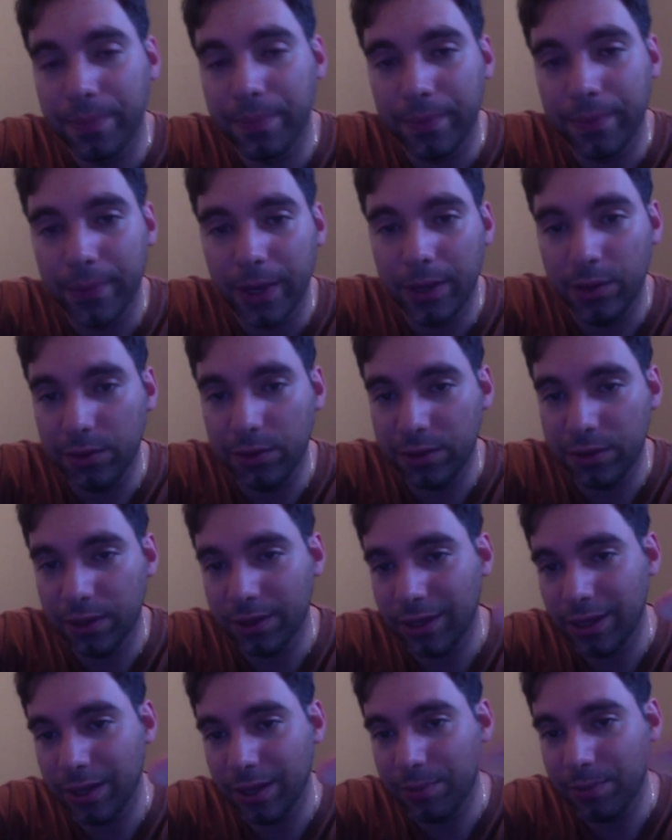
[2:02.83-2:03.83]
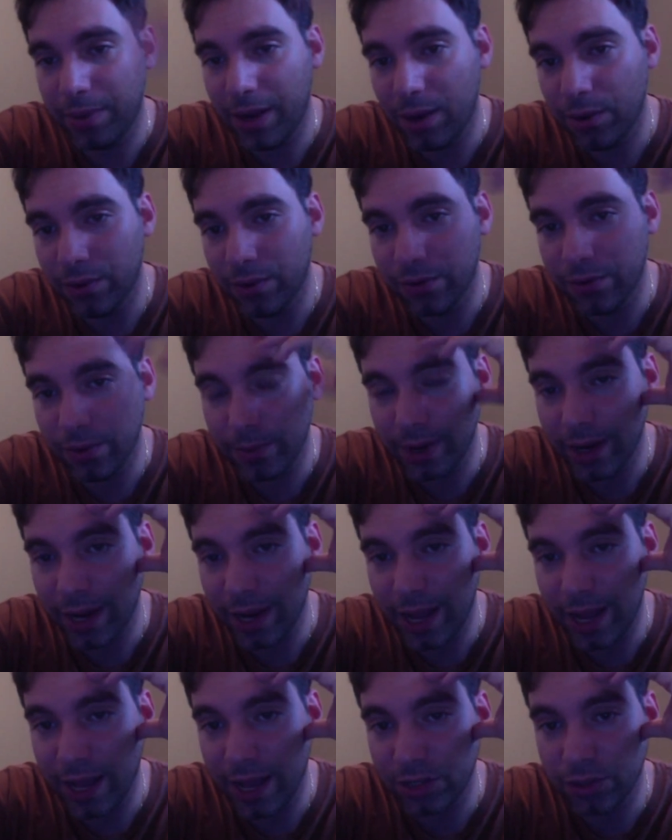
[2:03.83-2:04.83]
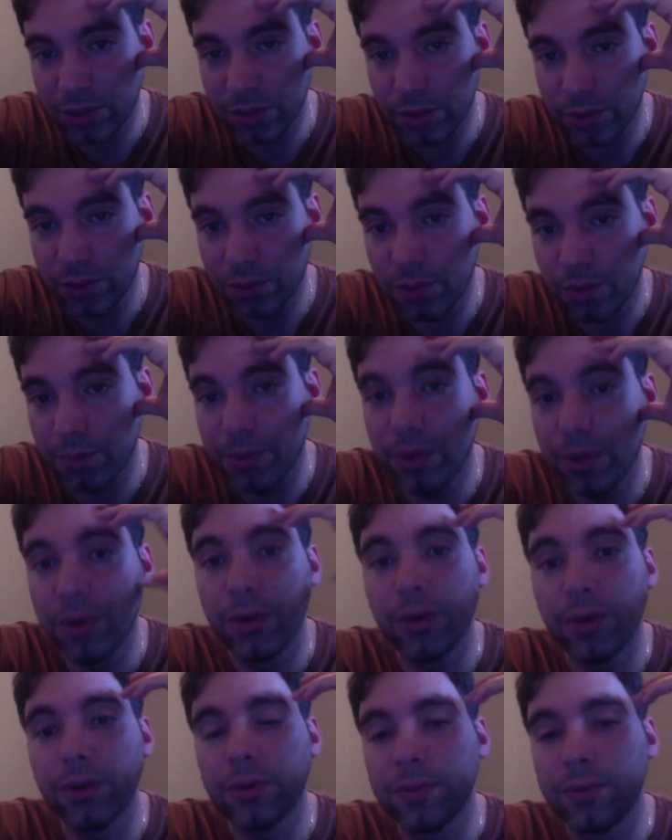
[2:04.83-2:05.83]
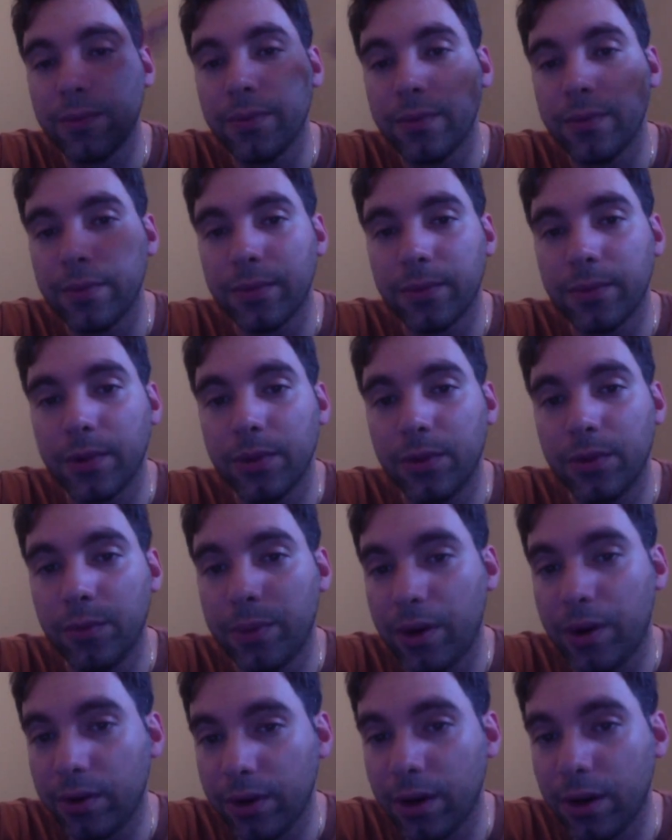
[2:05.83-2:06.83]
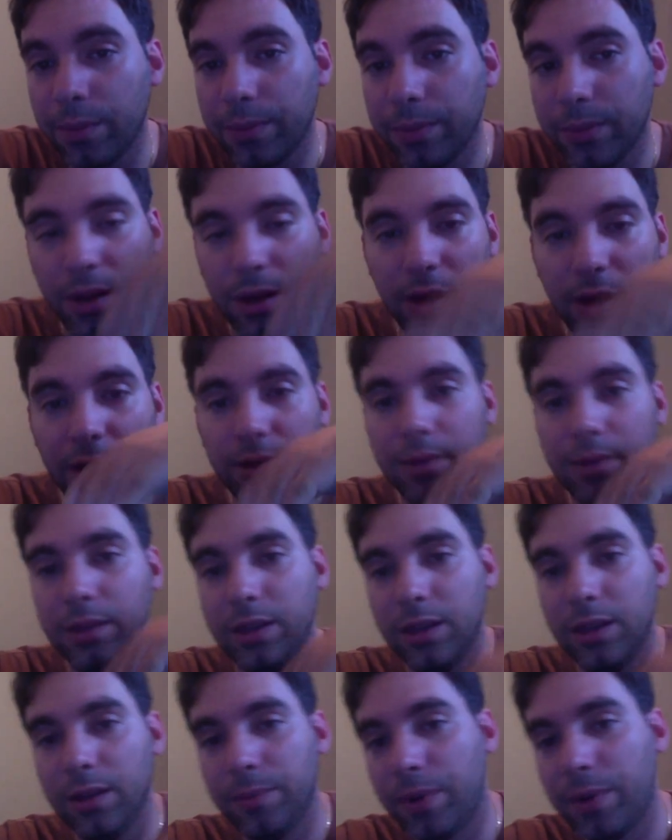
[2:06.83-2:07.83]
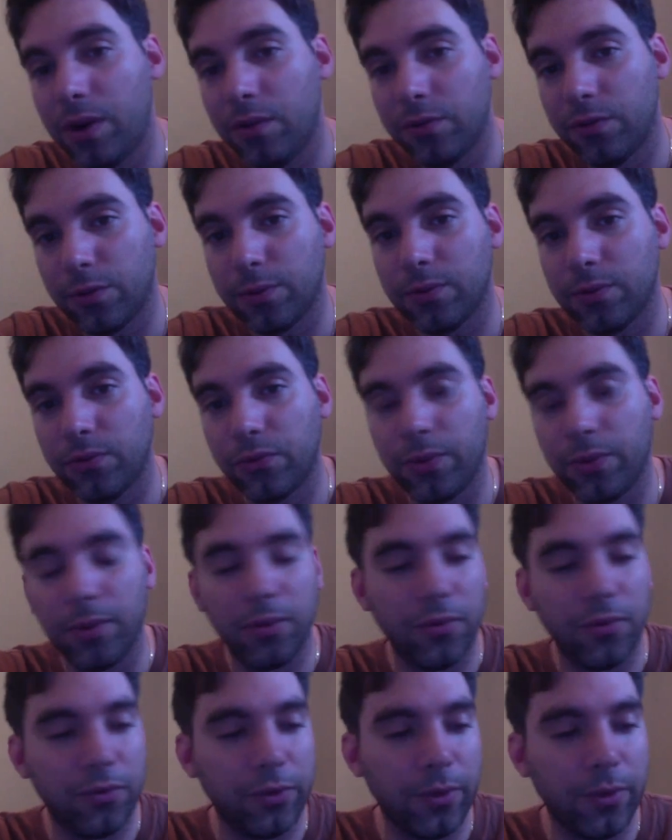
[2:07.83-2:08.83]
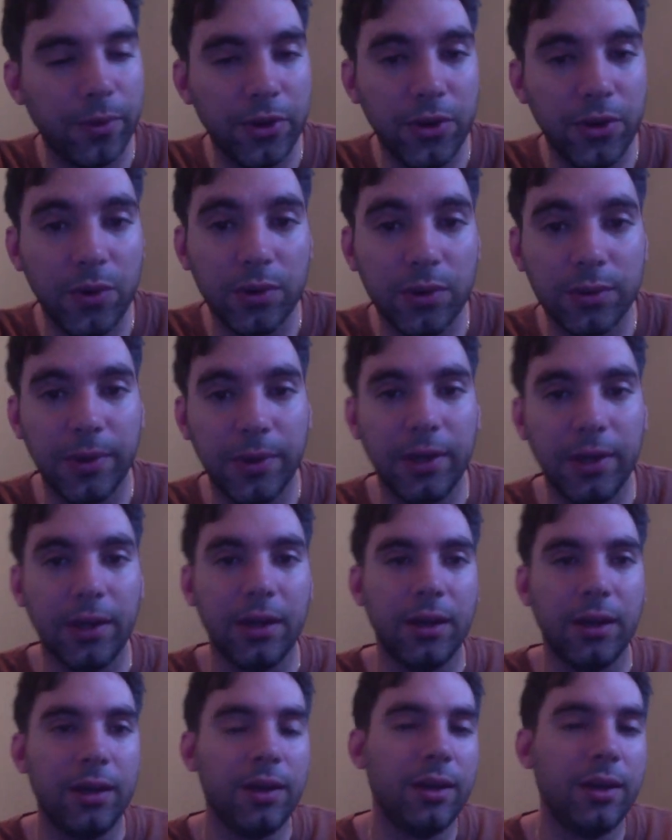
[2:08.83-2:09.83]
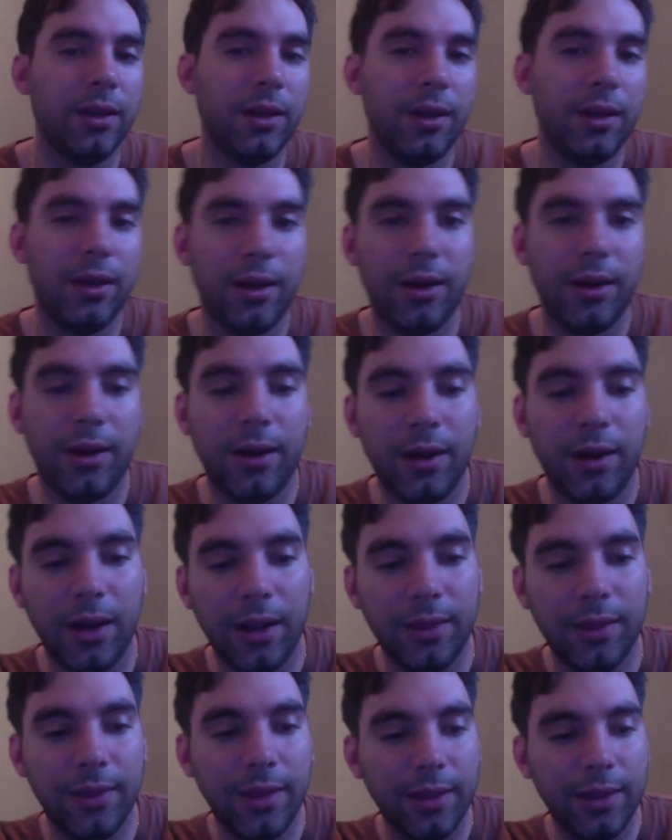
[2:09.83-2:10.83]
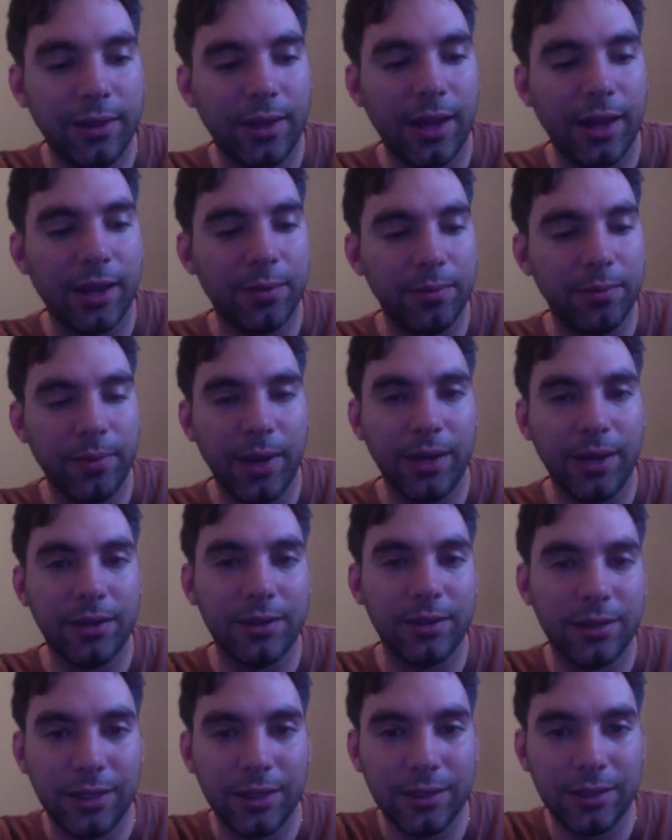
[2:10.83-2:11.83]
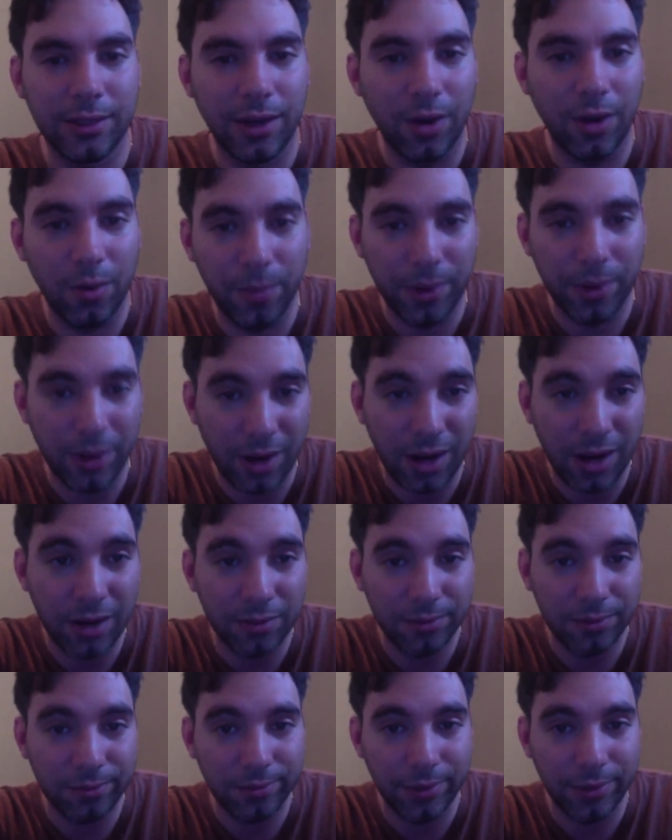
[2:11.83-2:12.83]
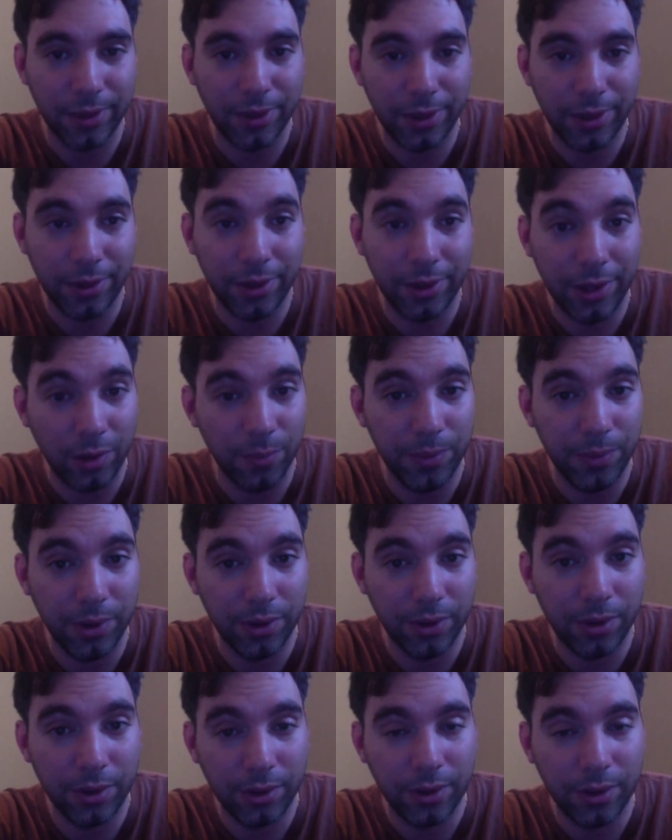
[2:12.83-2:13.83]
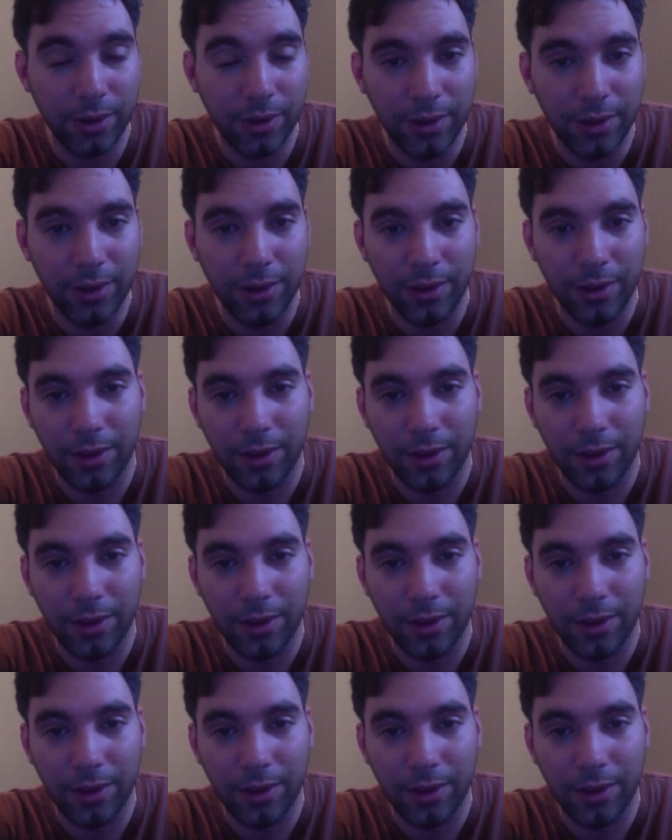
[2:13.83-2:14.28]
using the power from my actual computer to power it up, the power from the USB. I think that makes it a little bit hot, the computer.